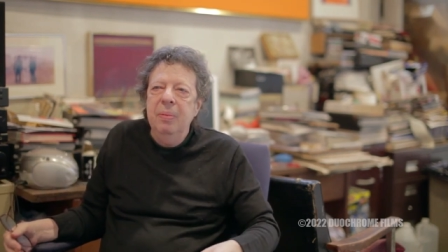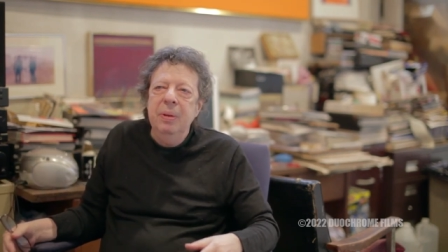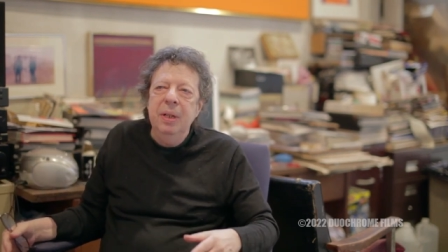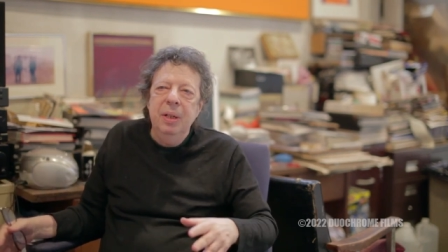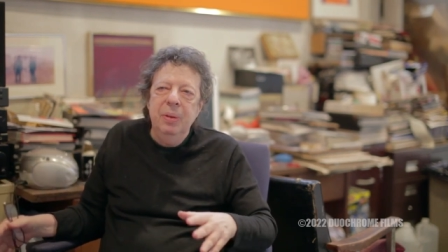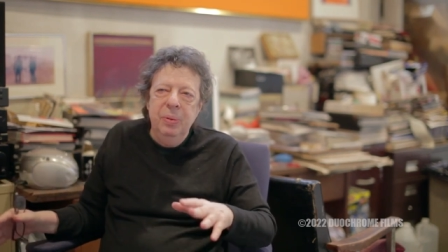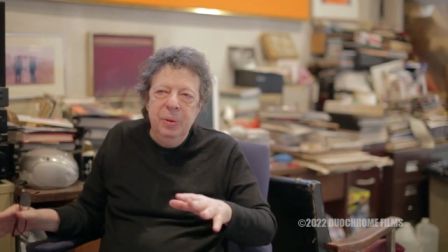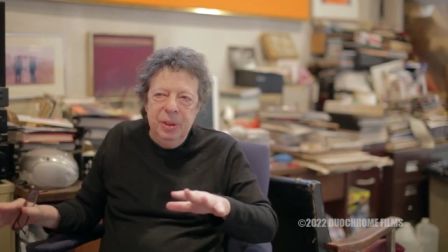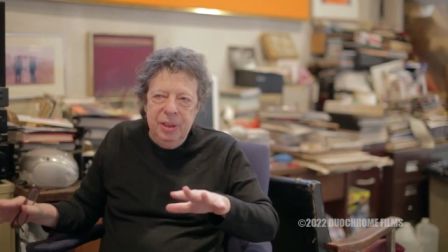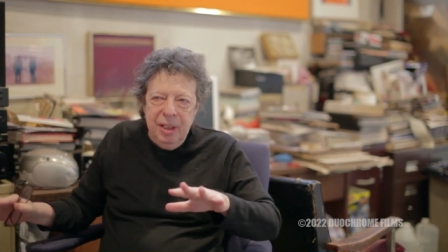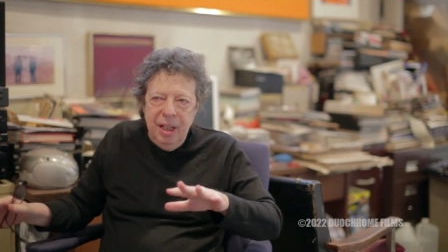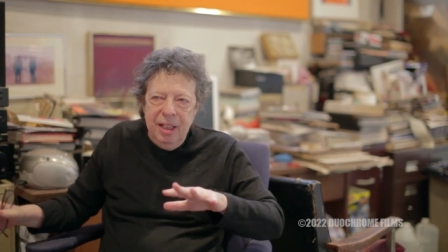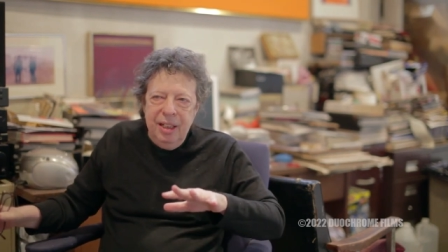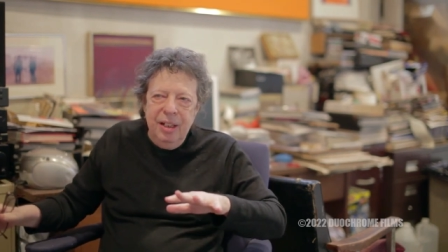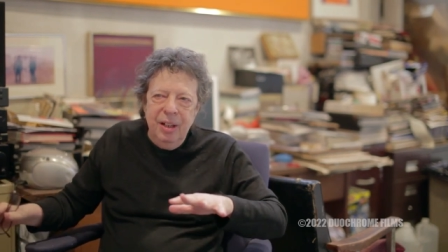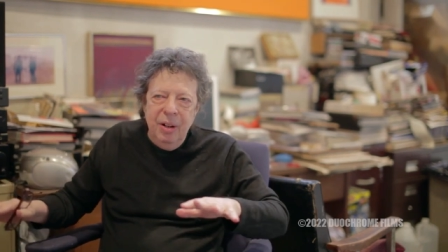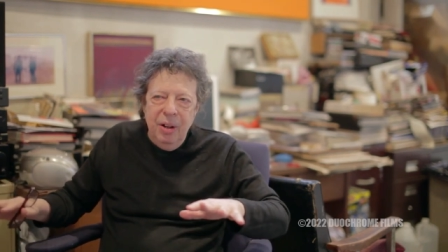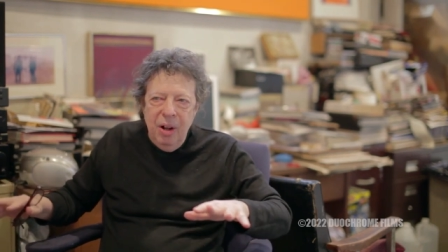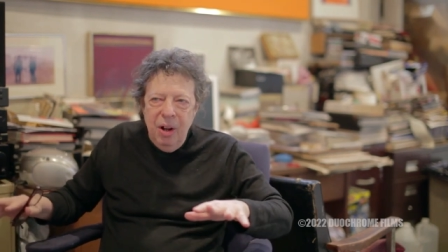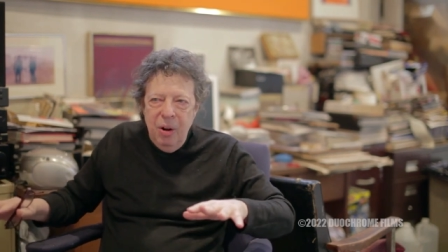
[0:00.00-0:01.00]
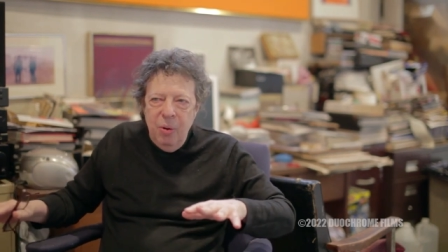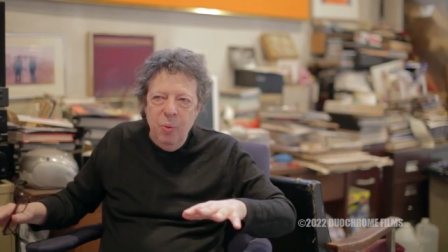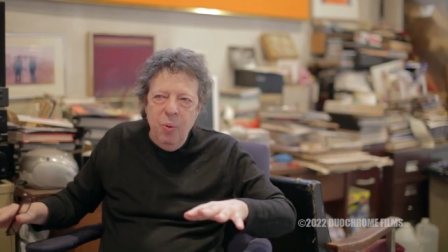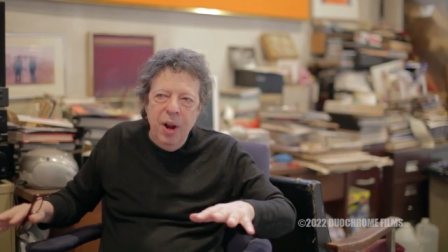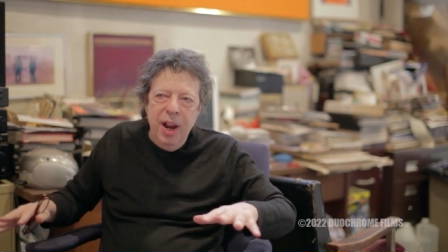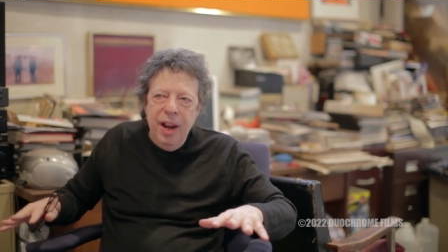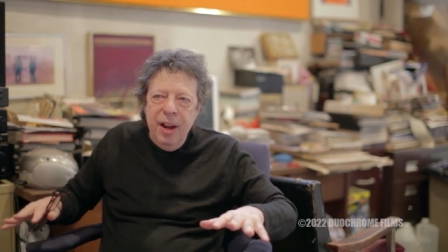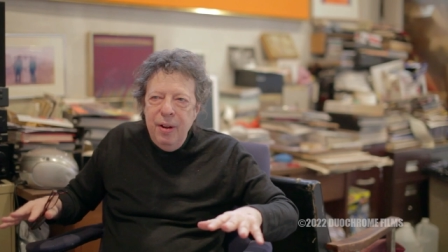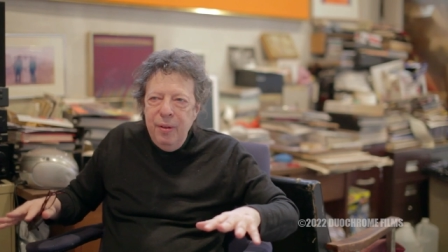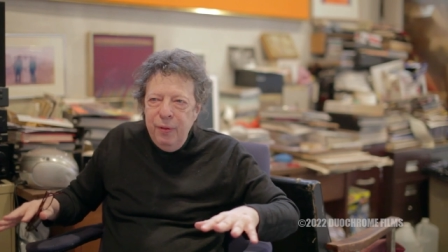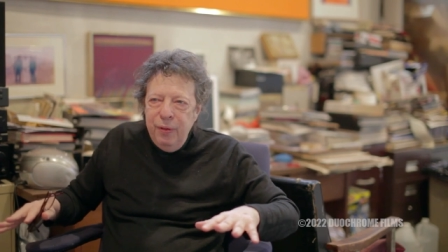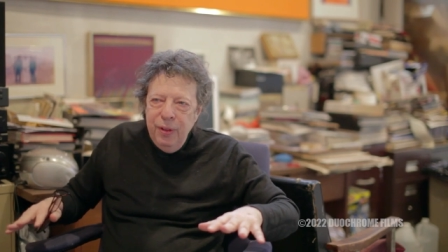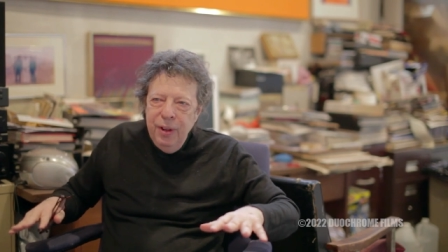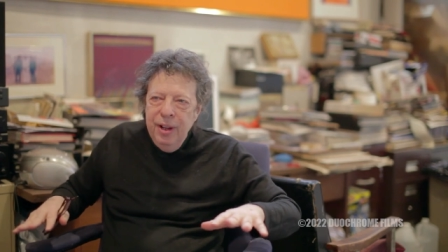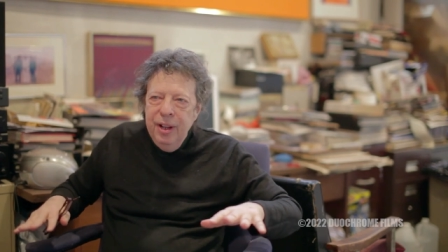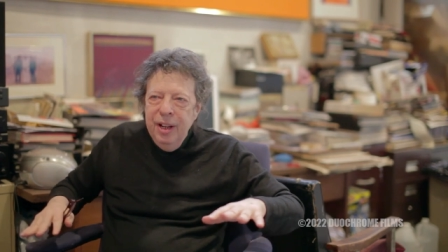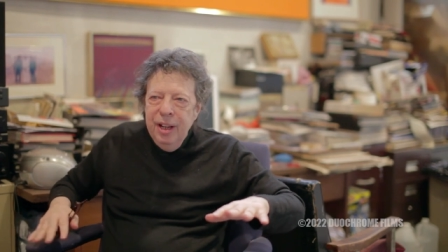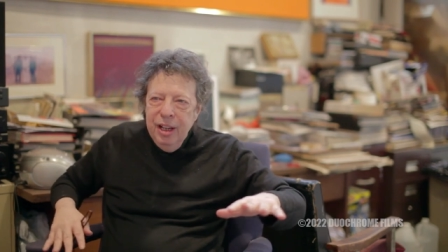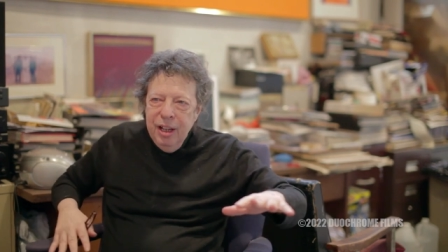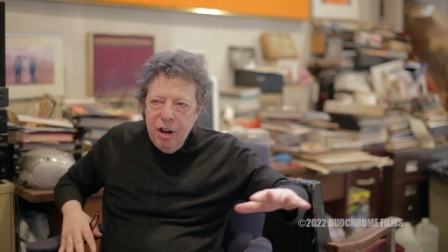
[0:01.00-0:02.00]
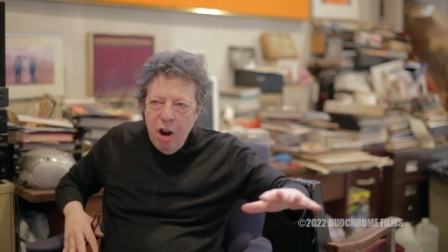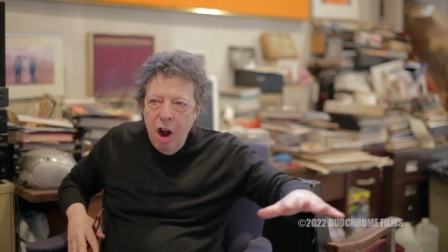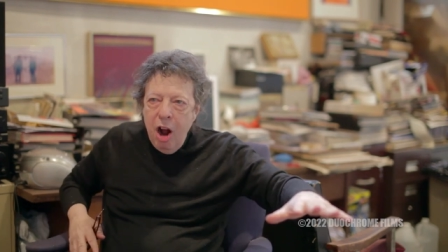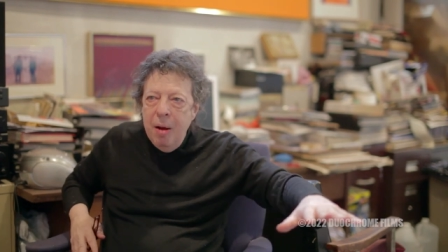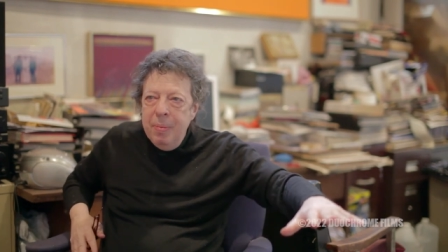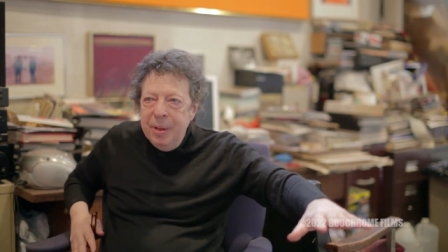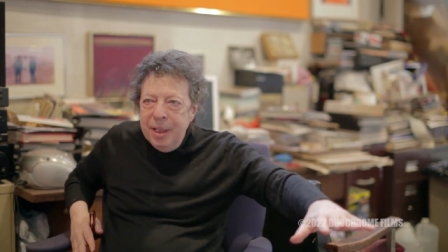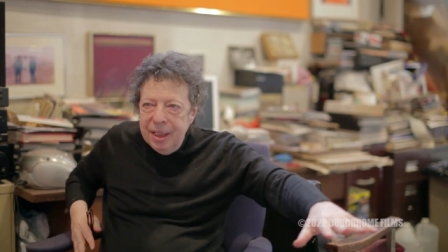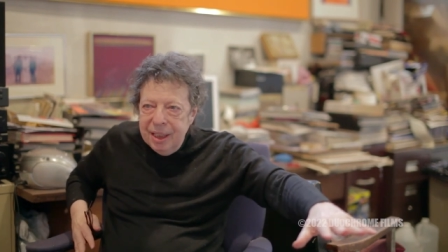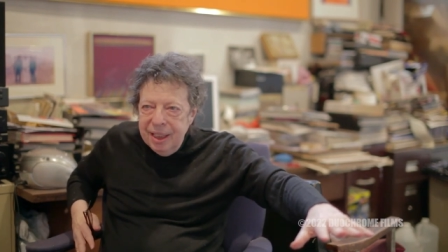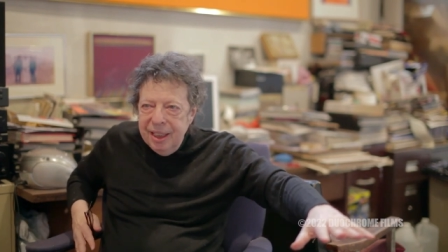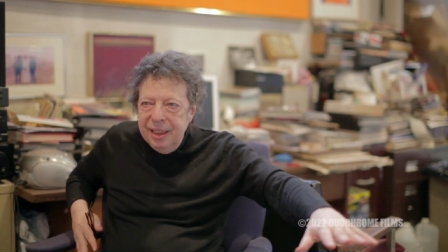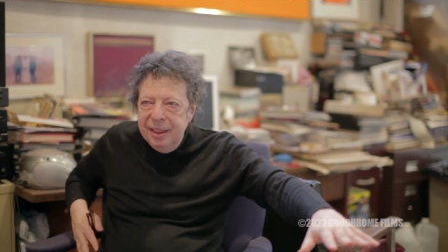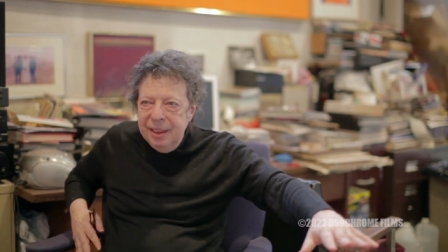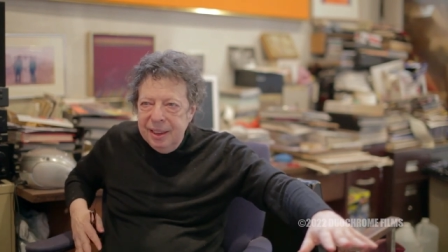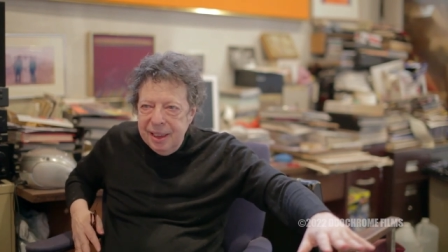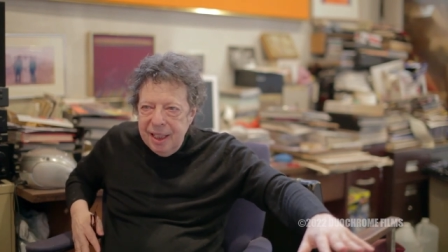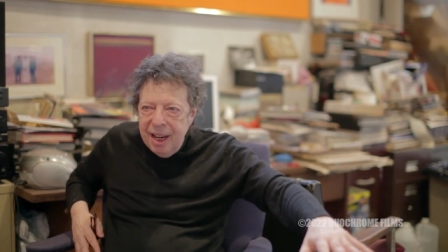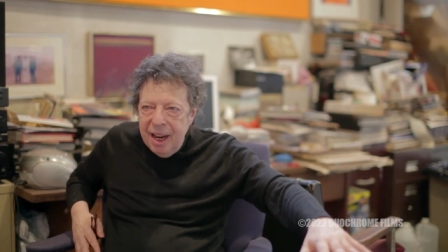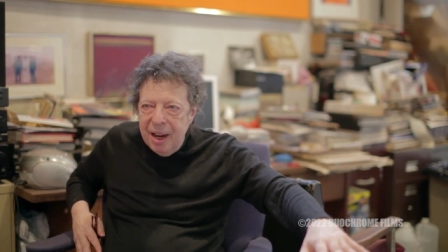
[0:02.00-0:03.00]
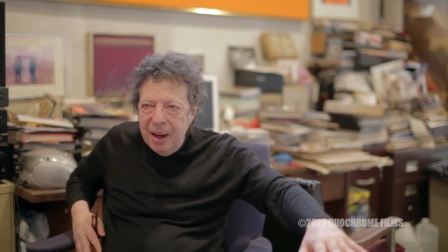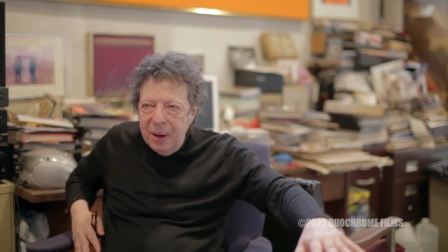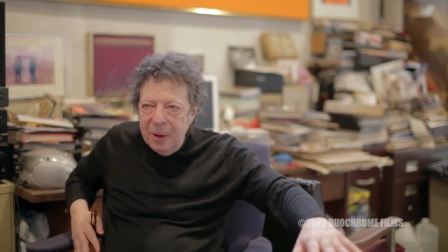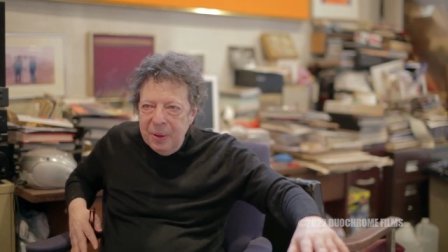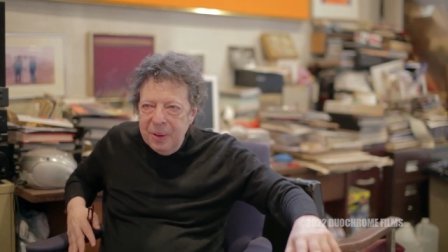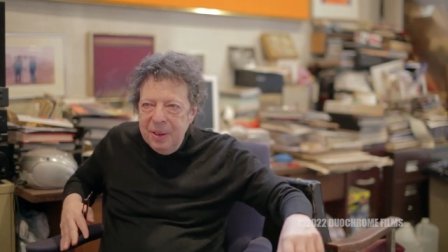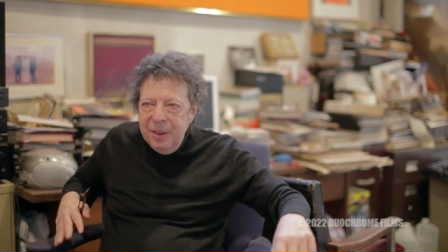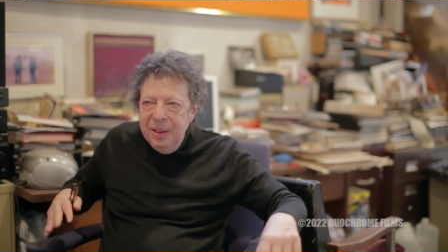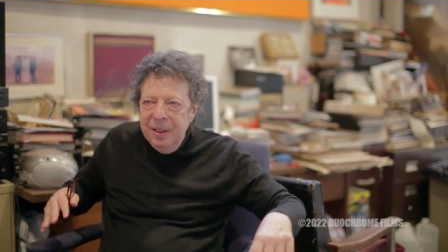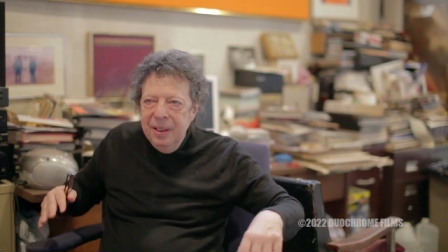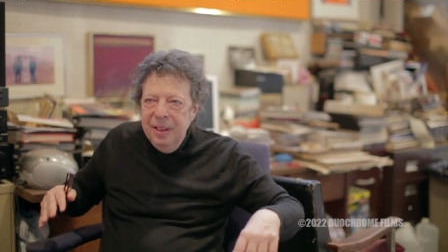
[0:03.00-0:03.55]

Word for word: I mean, it was like a, a way of calming things down,